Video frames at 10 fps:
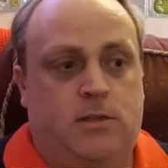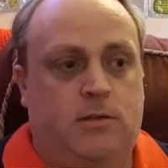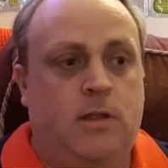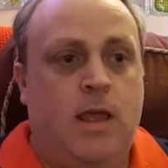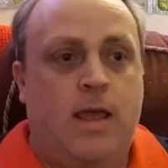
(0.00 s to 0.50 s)

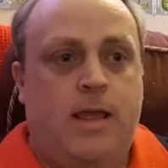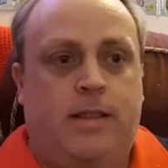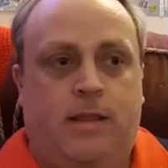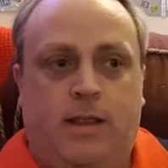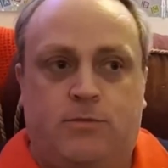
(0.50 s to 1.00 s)
So
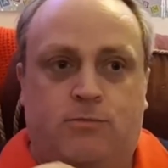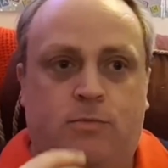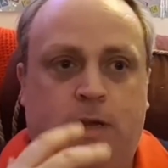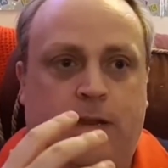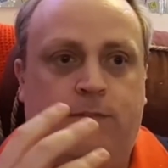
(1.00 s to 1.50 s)
it's,
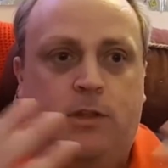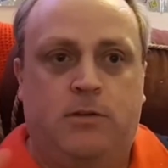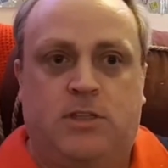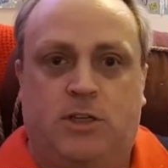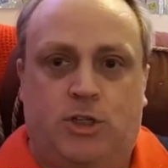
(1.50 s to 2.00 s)
even though
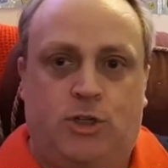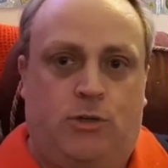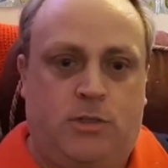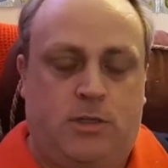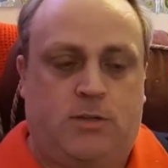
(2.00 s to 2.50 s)
it's the
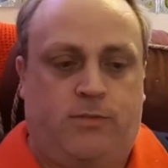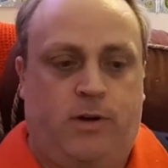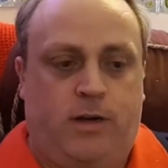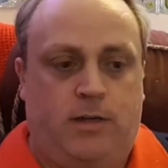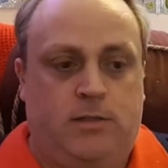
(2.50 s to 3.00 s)
shortest
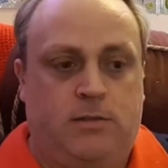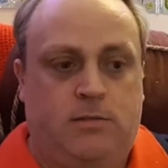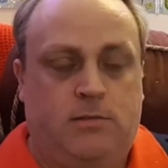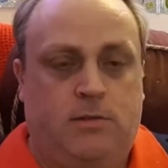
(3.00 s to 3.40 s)
phrase,